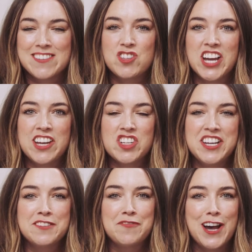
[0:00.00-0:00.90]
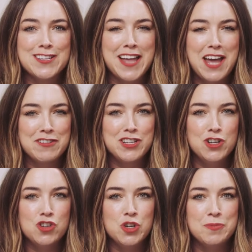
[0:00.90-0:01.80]
to GHD's first ever
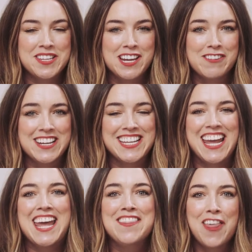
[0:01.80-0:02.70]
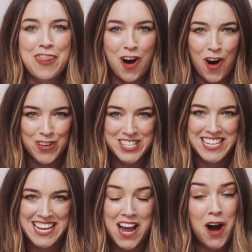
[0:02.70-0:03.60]
YouTube series, In the Hot
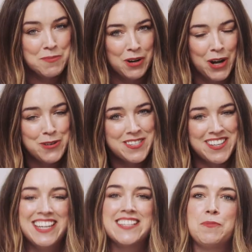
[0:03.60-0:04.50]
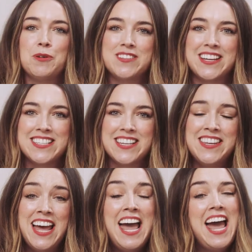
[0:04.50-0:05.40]
Seat. I'm your host, Lisa Potter
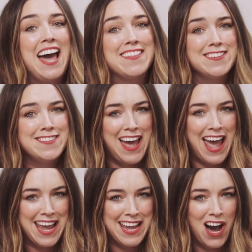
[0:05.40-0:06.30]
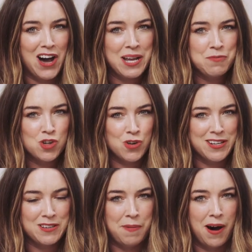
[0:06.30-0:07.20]
Dixon, and today I am
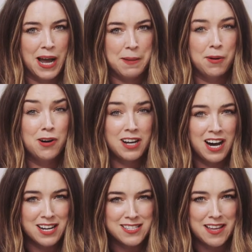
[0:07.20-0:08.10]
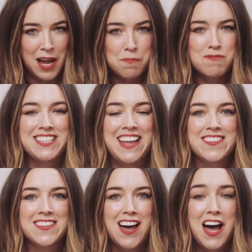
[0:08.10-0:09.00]
joined by podcaster,
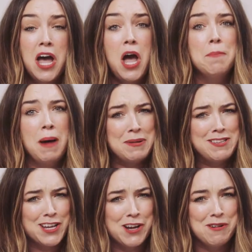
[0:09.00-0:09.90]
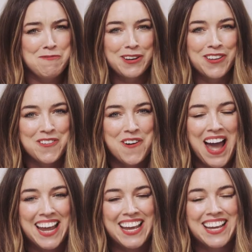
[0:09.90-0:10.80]
presenter, mama two with one on the way.